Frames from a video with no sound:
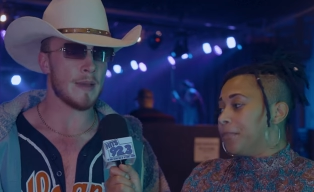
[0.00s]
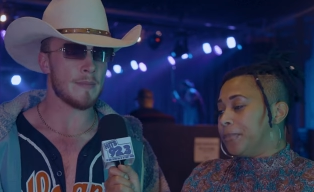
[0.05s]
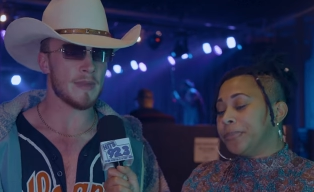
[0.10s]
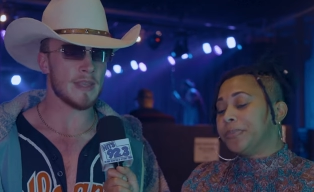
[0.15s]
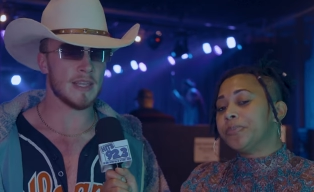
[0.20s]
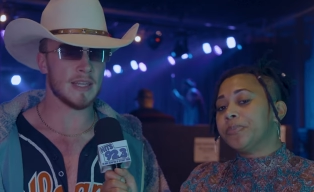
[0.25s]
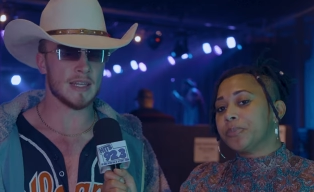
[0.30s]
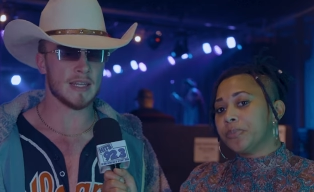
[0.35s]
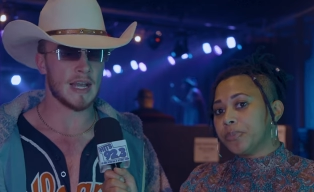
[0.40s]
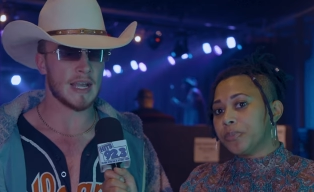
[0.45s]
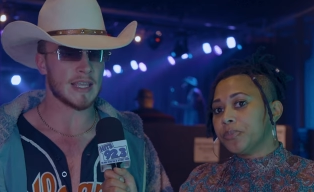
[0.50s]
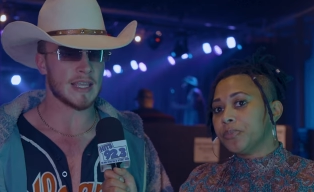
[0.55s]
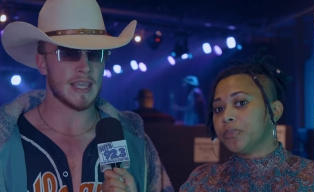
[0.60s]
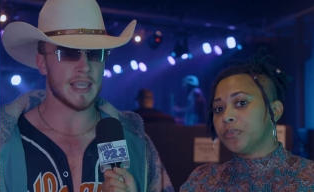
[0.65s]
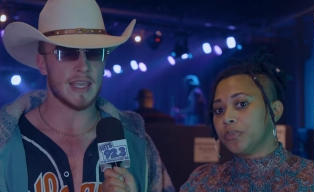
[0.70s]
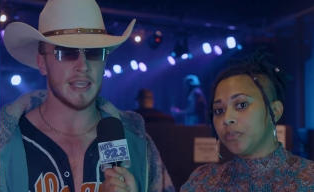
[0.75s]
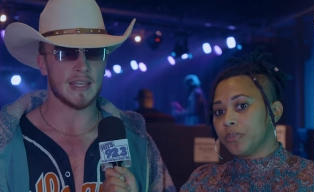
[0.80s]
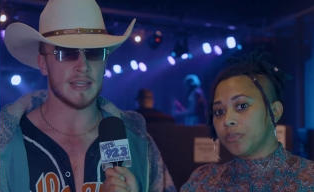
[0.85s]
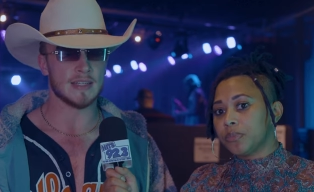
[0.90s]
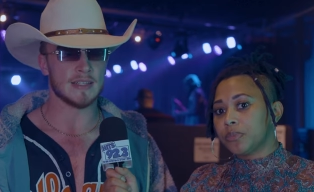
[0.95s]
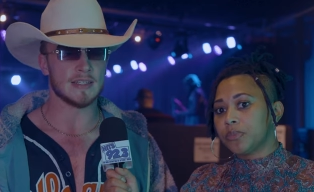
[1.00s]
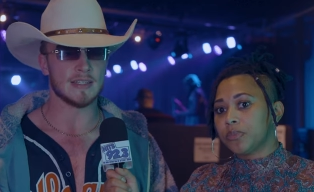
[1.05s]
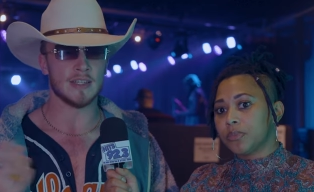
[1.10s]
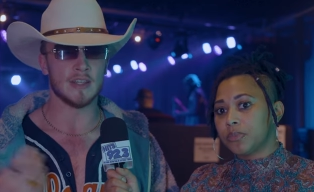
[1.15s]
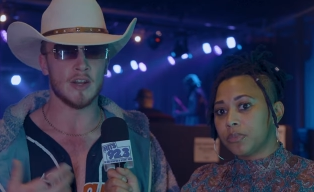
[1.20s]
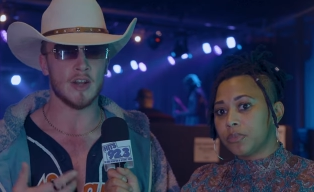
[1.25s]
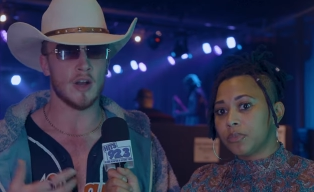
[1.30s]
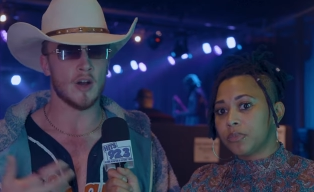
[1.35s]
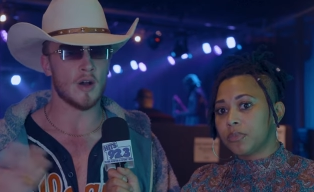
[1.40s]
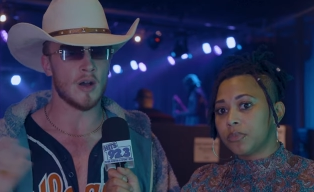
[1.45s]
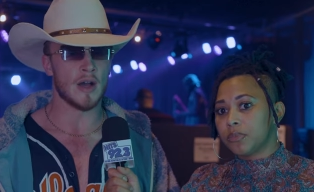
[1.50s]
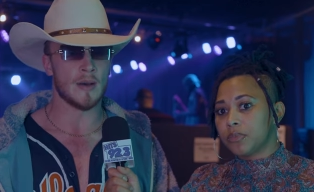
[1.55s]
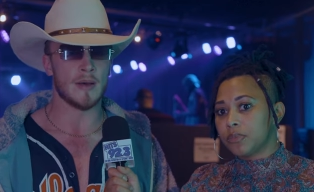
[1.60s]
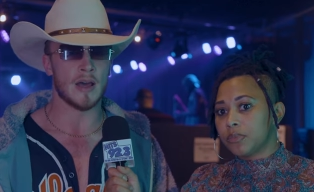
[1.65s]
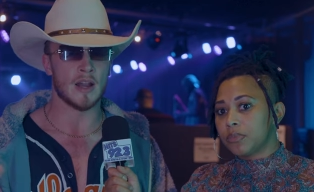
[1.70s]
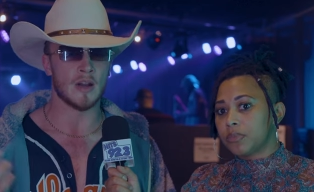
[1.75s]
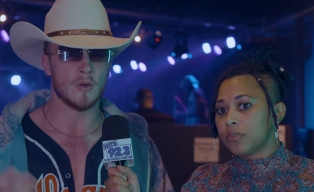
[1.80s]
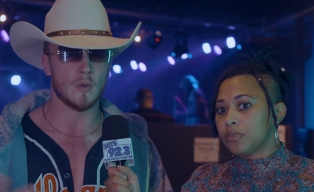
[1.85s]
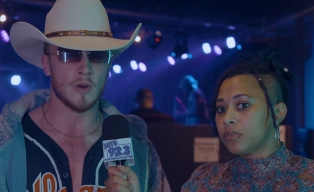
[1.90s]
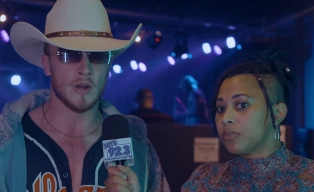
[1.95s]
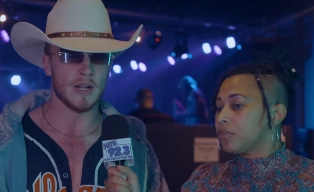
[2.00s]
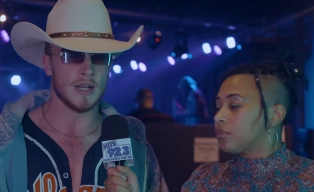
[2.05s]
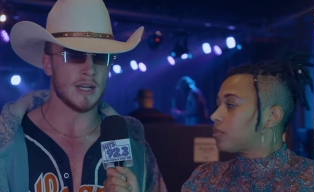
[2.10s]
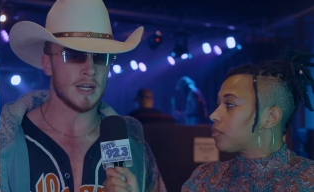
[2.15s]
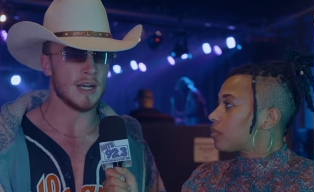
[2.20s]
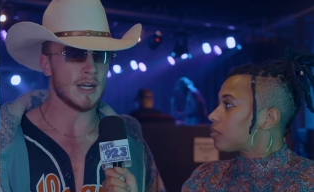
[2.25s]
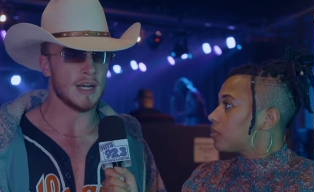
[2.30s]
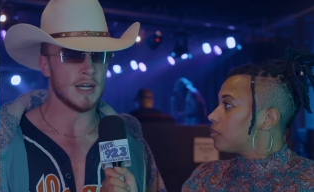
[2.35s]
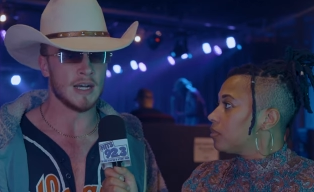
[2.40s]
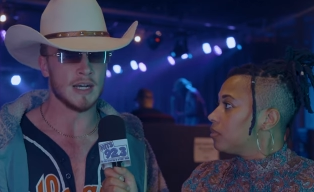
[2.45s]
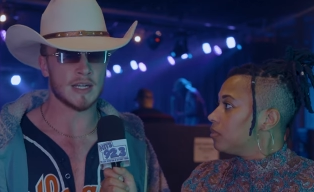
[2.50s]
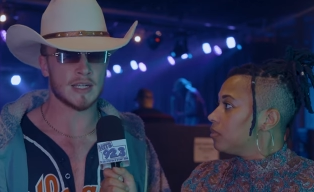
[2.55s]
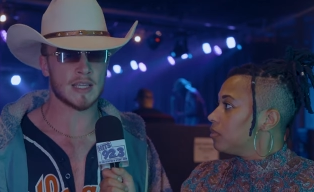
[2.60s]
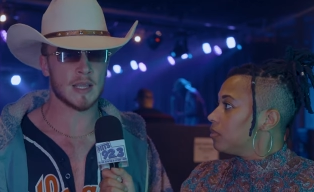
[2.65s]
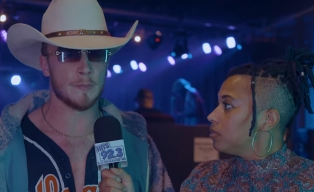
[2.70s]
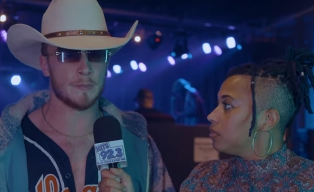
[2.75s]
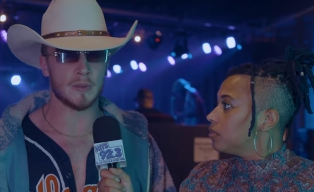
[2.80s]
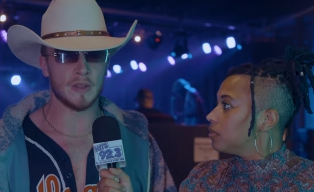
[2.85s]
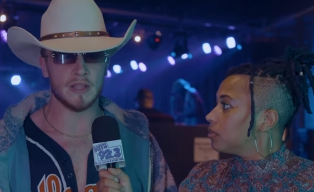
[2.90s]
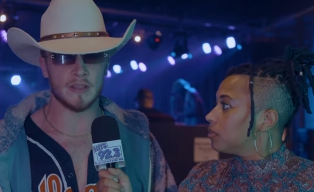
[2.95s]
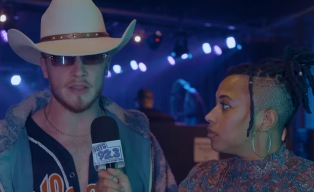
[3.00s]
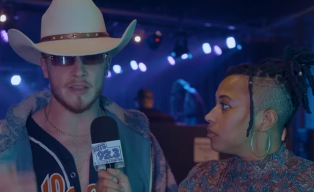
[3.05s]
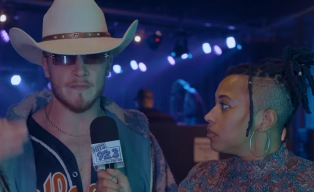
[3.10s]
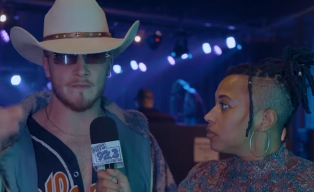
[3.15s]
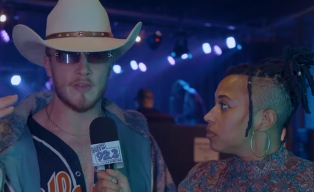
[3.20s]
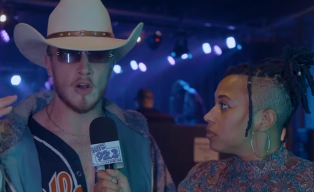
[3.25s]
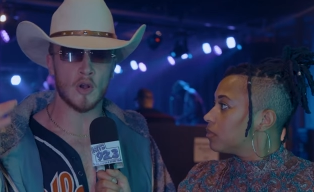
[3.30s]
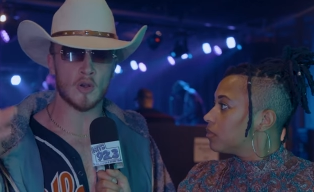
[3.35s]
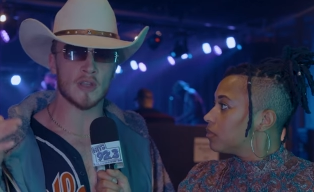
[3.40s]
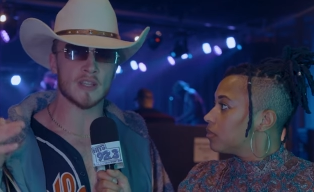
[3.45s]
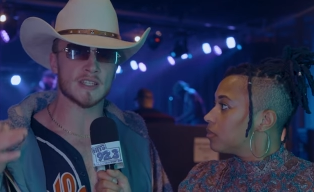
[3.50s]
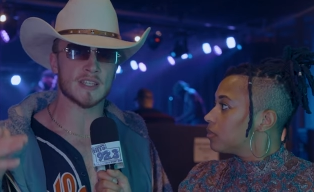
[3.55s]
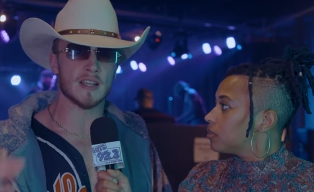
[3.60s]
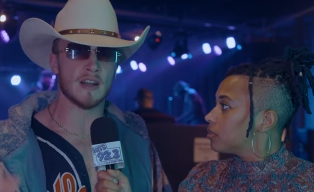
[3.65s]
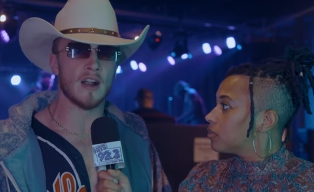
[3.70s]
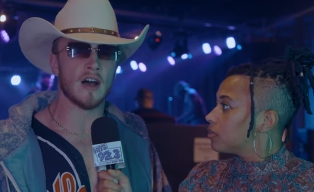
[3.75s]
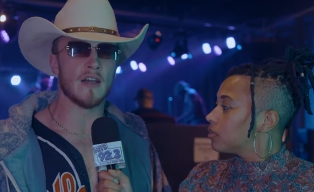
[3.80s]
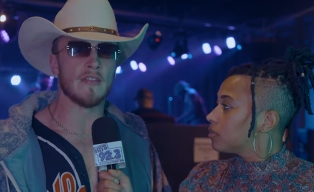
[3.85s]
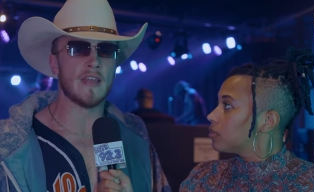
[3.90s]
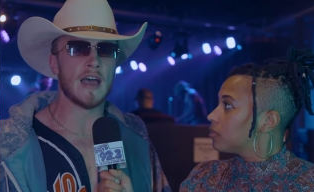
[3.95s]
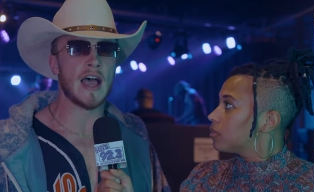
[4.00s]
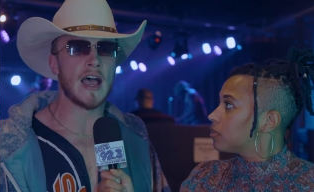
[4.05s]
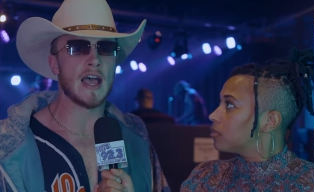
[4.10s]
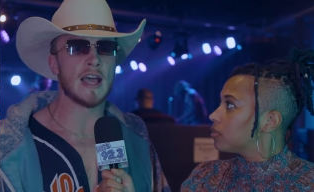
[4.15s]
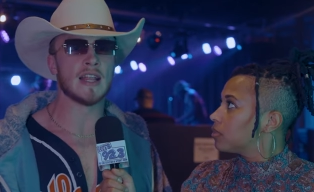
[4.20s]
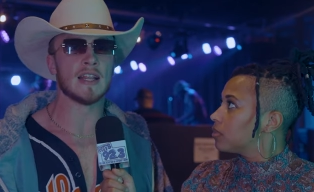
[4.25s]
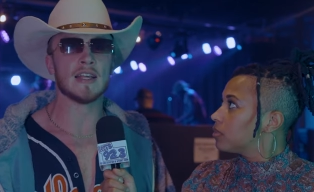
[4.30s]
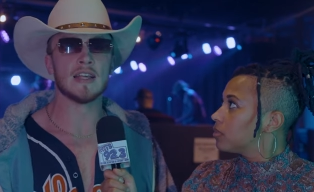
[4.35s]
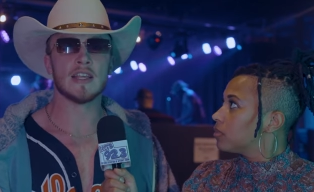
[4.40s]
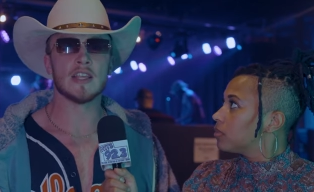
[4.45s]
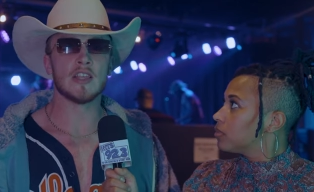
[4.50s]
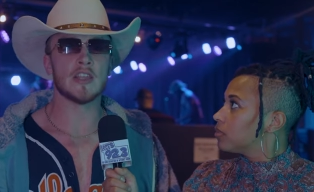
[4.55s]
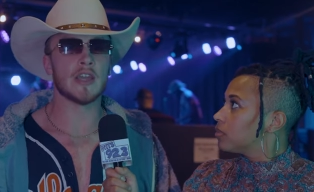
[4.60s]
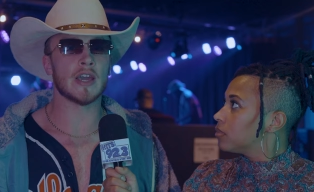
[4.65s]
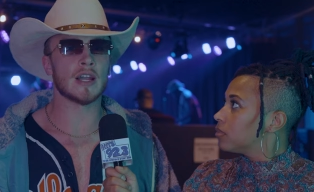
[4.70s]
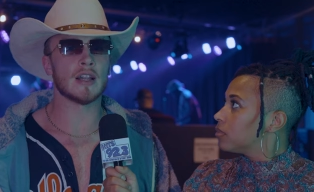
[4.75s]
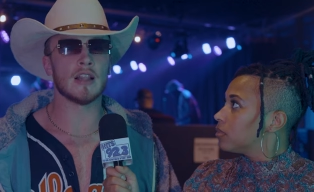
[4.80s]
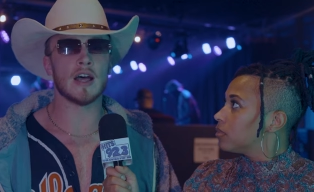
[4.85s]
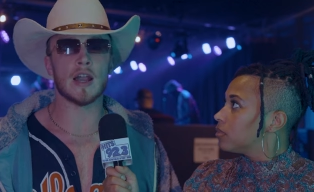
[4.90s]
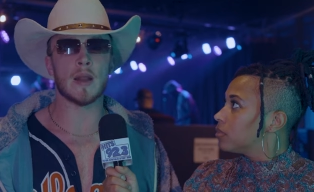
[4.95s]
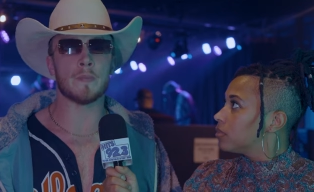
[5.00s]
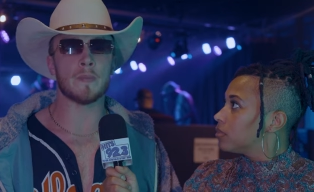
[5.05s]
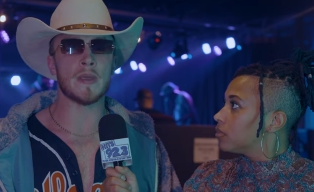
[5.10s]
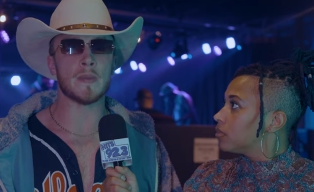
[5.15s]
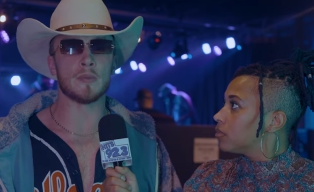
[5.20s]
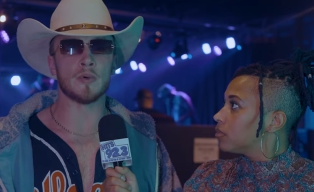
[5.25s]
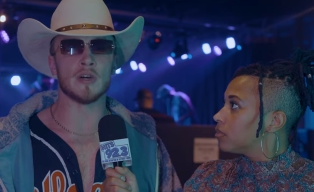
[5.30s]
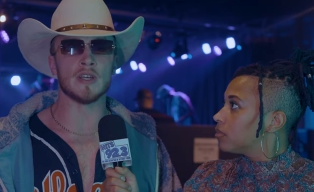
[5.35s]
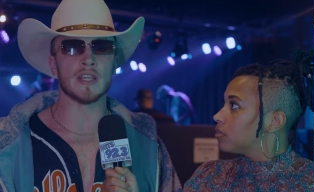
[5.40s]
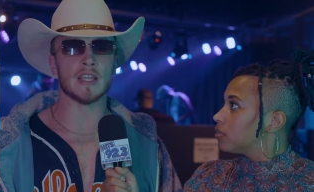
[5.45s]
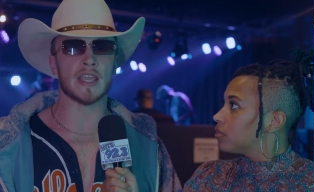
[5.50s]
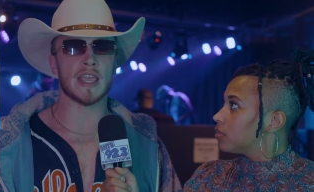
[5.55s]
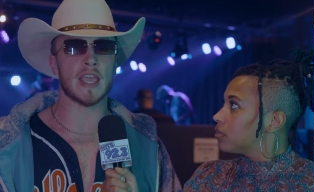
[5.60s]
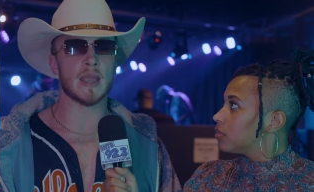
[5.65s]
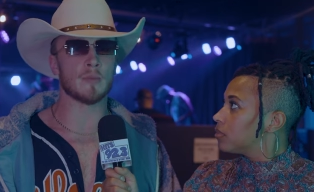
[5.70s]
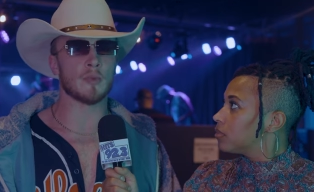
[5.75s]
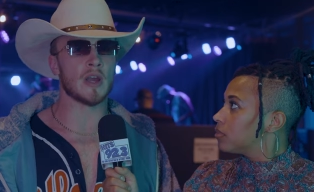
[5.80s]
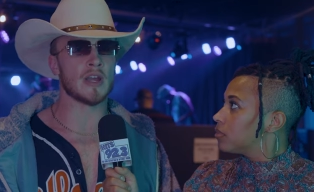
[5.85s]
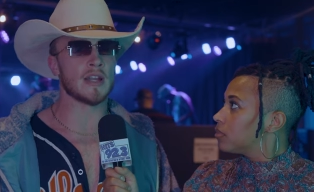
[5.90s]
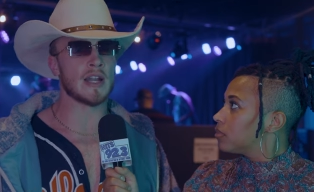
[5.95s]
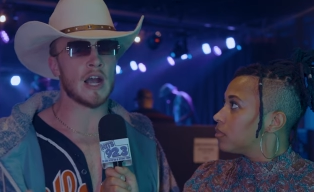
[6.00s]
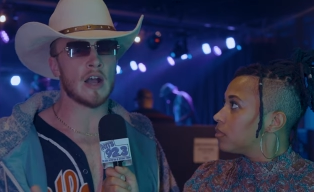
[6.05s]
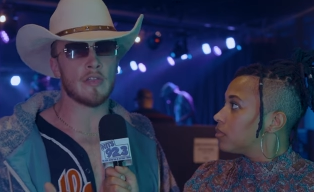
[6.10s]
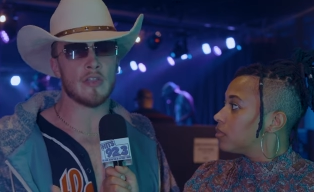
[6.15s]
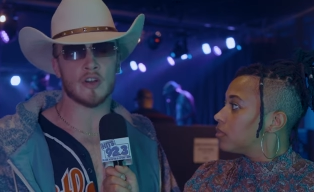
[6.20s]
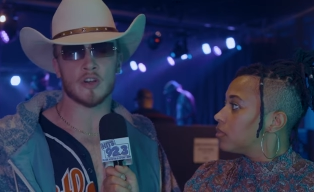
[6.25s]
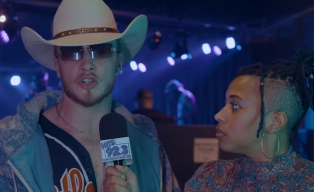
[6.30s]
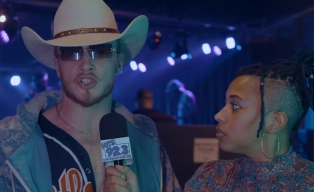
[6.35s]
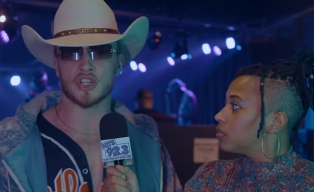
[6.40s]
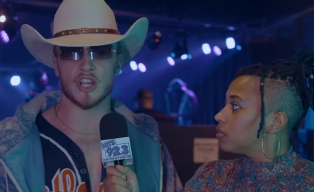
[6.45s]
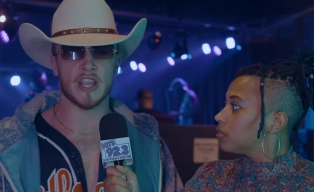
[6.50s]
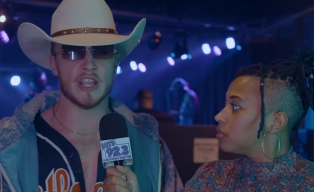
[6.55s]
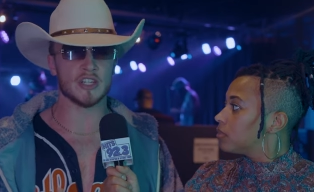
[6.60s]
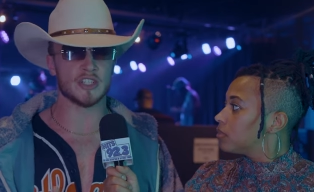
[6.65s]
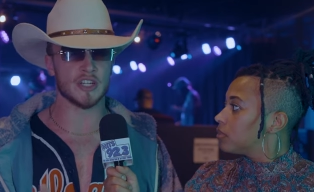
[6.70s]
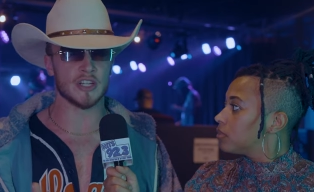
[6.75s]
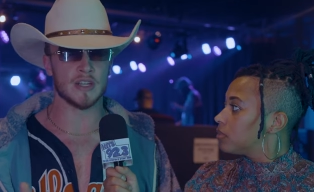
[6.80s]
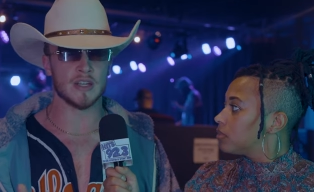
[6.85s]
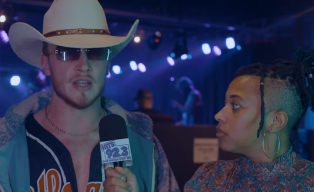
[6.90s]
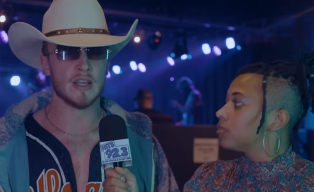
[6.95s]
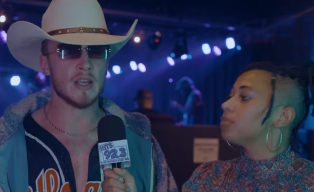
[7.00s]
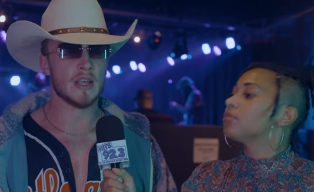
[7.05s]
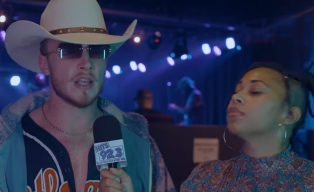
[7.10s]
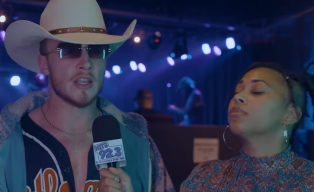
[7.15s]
Speaker 1: I mean, I can't. You know, I, I don't want to uh, completely focus in on that. You got a lot of people in the game right now that are changing.